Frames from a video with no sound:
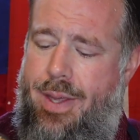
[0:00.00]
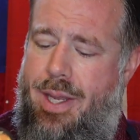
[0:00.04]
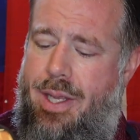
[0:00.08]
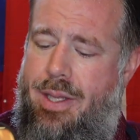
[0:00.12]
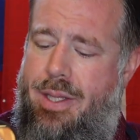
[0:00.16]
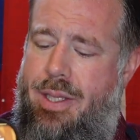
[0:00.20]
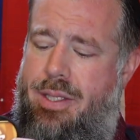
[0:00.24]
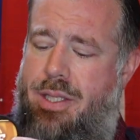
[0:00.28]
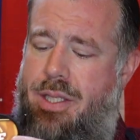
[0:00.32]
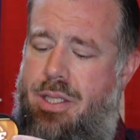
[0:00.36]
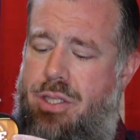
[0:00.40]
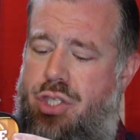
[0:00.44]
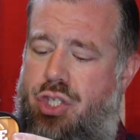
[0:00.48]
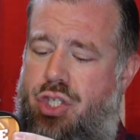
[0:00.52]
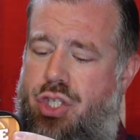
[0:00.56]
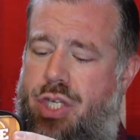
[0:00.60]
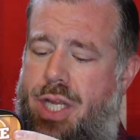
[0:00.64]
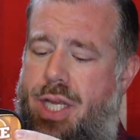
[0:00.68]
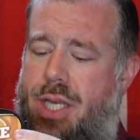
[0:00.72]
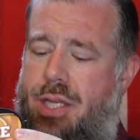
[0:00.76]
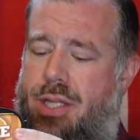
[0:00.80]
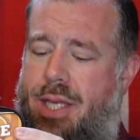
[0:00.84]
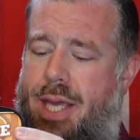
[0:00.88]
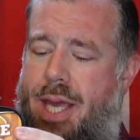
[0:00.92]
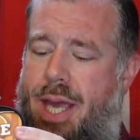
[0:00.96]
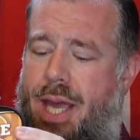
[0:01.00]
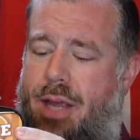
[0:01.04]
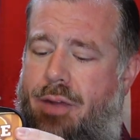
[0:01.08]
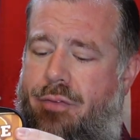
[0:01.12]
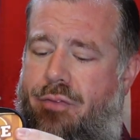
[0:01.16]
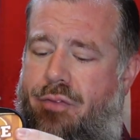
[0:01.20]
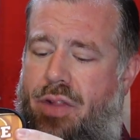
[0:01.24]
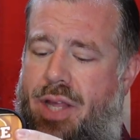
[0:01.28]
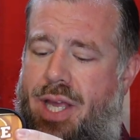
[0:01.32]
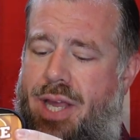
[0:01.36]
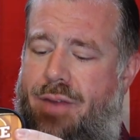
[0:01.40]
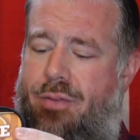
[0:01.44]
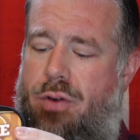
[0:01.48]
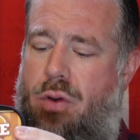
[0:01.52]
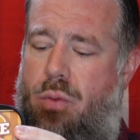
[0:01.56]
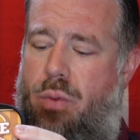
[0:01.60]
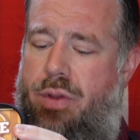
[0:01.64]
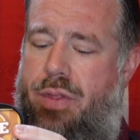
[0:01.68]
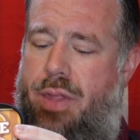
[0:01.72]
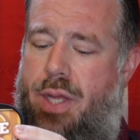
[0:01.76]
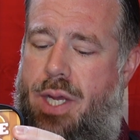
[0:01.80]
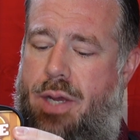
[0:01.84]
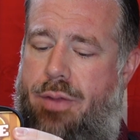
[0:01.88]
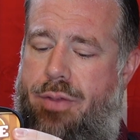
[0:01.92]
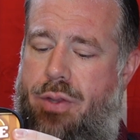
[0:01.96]
This is cheesecake flavor
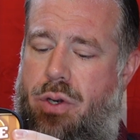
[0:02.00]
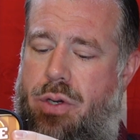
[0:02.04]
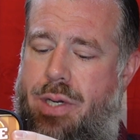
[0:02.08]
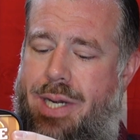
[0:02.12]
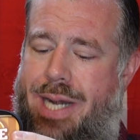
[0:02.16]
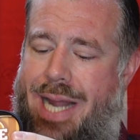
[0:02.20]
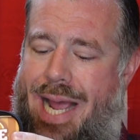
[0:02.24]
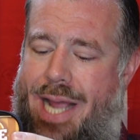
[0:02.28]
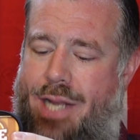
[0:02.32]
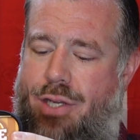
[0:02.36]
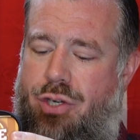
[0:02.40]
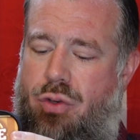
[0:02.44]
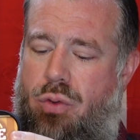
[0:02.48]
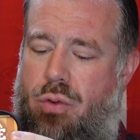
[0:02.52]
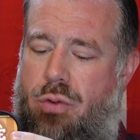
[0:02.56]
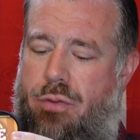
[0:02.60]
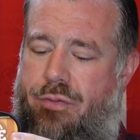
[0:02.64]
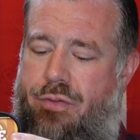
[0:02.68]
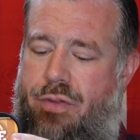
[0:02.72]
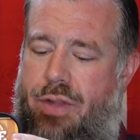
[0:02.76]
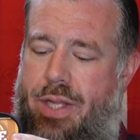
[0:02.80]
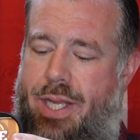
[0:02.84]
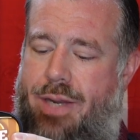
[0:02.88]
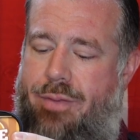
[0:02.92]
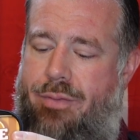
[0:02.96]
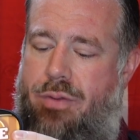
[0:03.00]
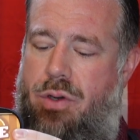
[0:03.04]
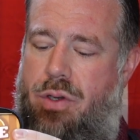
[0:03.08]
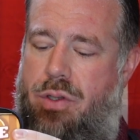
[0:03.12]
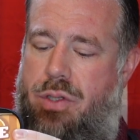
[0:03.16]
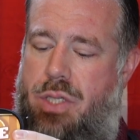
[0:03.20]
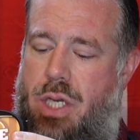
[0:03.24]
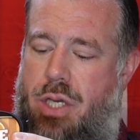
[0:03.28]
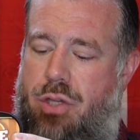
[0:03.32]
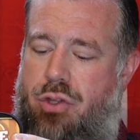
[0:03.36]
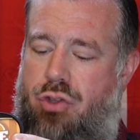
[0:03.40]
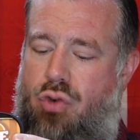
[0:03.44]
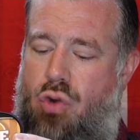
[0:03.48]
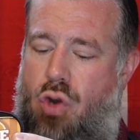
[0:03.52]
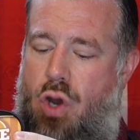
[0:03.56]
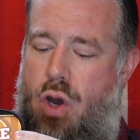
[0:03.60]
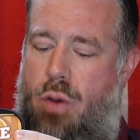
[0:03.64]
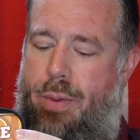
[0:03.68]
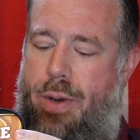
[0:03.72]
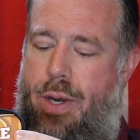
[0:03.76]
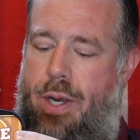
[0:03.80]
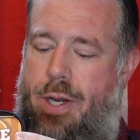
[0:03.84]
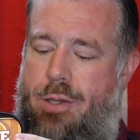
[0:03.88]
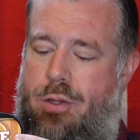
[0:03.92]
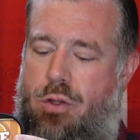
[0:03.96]
with other natural flavors, a
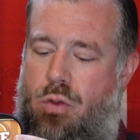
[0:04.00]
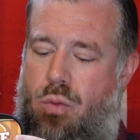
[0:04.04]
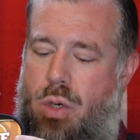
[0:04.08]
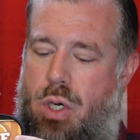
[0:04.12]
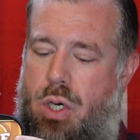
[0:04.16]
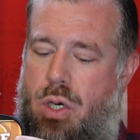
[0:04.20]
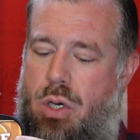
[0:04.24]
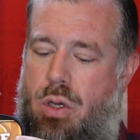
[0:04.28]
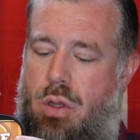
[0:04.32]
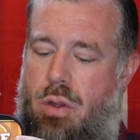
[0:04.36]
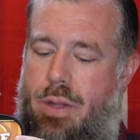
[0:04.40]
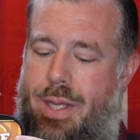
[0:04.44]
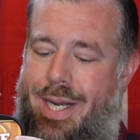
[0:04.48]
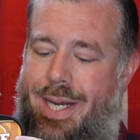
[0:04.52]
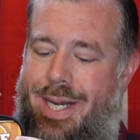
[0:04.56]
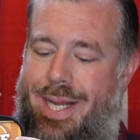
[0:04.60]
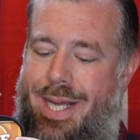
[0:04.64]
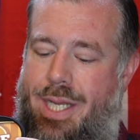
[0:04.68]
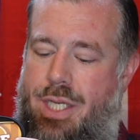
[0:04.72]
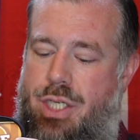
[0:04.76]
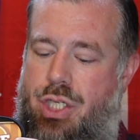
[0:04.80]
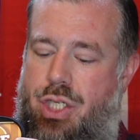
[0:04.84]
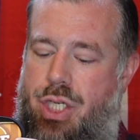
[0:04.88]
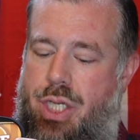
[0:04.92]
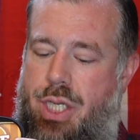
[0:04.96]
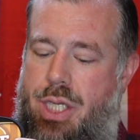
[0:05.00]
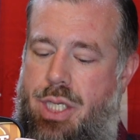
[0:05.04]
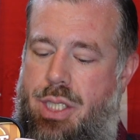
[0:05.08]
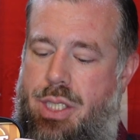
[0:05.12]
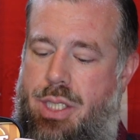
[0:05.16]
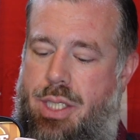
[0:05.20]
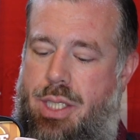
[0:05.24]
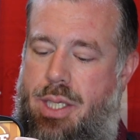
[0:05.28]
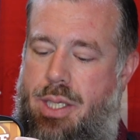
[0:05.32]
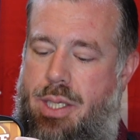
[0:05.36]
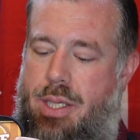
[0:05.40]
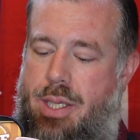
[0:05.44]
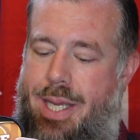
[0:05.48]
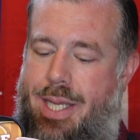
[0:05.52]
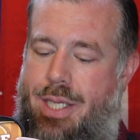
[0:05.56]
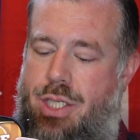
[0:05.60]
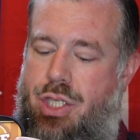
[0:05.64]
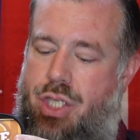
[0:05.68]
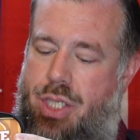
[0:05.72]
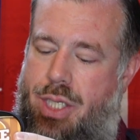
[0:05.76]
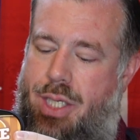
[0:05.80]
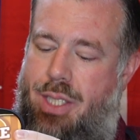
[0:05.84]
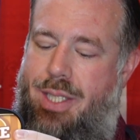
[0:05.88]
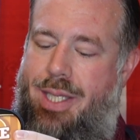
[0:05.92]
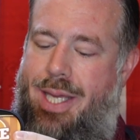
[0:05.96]
strawberry swirl, and
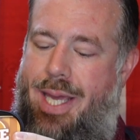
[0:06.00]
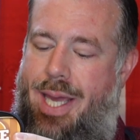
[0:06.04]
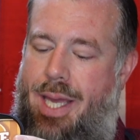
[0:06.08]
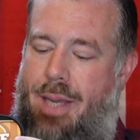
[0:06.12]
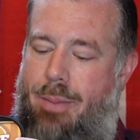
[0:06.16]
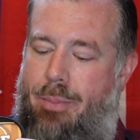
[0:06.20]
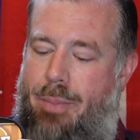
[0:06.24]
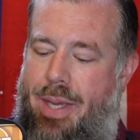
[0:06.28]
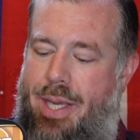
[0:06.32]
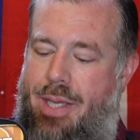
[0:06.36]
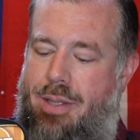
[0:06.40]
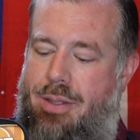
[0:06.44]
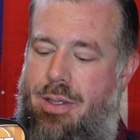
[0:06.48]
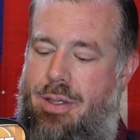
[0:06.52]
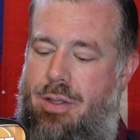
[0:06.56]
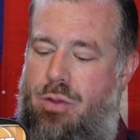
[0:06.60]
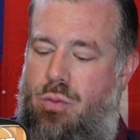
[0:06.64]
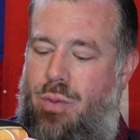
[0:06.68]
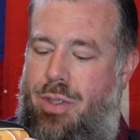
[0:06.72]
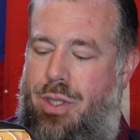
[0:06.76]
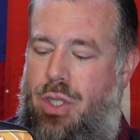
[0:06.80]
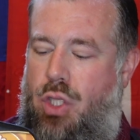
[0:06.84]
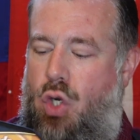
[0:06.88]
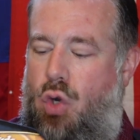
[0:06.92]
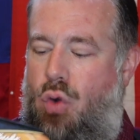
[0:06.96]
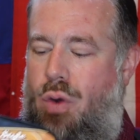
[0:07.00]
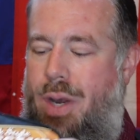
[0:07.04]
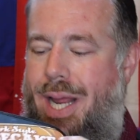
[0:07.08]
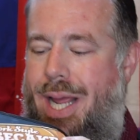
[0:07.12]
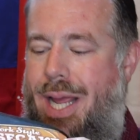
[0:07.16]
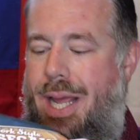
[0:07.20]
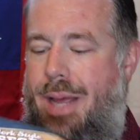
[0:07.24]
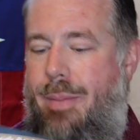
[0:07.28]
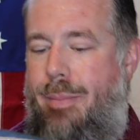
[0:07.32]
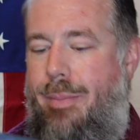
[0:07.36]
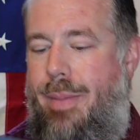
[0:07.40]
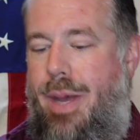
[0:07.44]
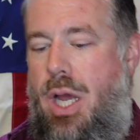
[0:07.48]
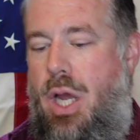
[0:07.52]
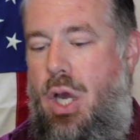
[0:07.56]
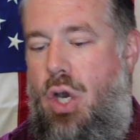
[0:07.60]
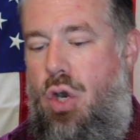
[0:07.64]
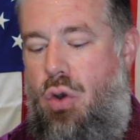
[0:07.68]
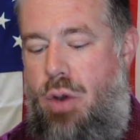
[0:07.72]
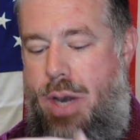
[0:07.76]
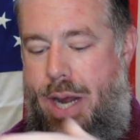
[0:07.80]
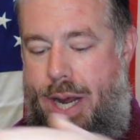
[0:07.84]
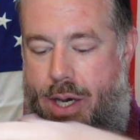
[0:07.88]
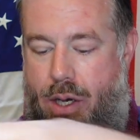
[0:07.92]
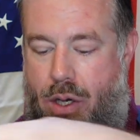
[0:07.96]
cheesecake pieces with graham
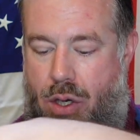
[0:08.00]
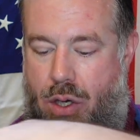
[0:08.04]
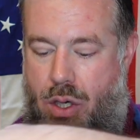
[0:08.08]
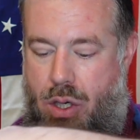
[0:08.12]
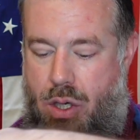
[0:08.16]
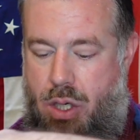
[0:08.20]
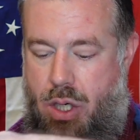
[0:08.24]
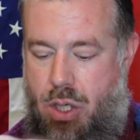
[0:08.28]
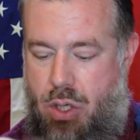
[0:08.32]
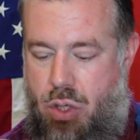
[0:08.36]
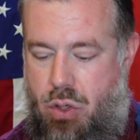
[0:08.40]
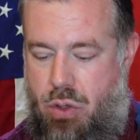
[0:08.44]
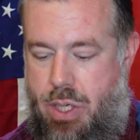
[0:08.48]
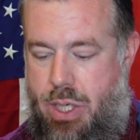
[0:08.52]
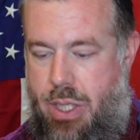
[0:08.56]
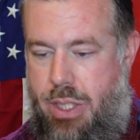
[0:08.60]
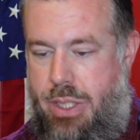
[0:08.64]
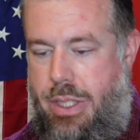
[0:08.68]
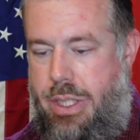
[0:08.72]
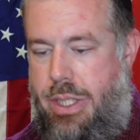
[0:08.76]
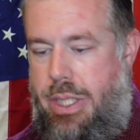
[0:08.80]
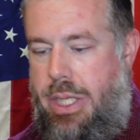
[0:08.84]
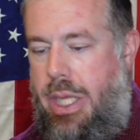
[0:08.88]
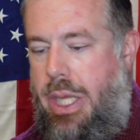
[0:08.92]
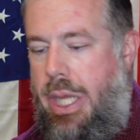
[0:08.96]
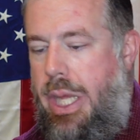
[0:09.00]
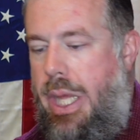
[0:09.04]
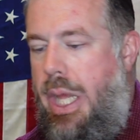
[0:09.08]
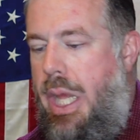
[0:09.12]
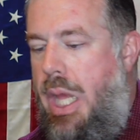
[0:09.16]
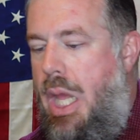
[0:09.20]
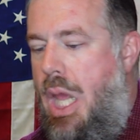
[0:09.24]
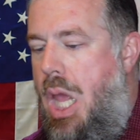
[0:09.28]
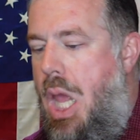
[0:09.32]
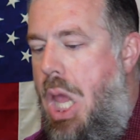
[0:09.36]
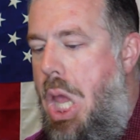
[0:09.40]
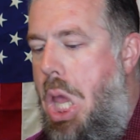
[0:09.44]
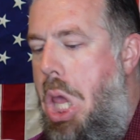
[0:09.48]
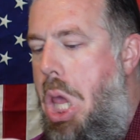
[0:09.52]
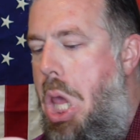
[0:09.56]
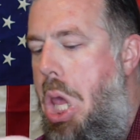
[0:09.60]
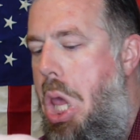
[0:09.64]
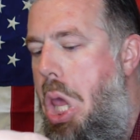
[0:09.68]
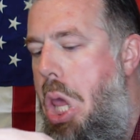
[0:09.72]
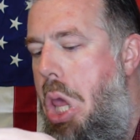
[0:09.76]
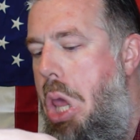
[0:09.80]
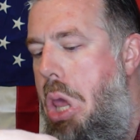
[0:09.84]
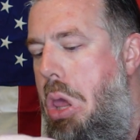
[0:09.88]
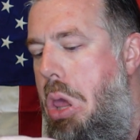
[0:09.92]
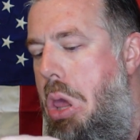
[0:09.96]
cracker crust.
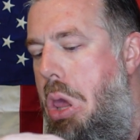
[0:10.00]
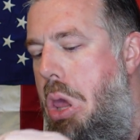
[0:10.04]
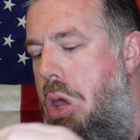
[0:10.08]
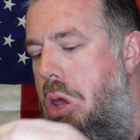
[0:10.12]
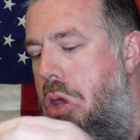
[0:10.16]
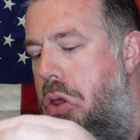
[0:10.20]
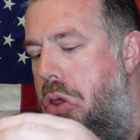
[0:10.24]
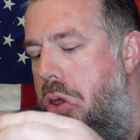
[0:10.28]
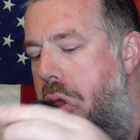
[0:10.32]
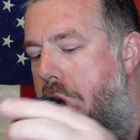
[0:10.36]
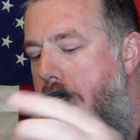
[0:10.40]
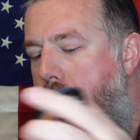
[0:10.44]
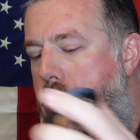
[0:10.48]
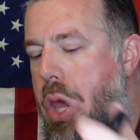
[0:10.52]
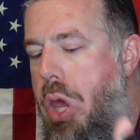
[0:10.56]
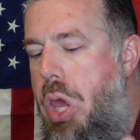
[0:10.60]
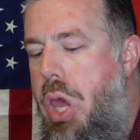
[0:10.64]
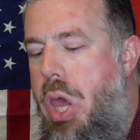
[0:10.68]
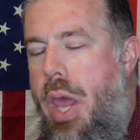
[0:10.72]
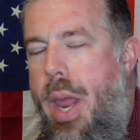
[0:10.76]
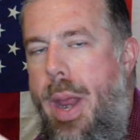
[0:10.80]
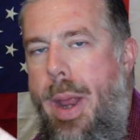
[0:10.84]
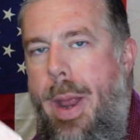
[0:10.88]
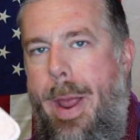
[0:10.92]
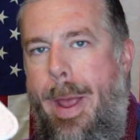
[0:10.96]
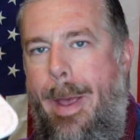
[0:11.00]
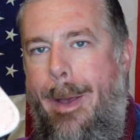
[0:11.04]
Yeah.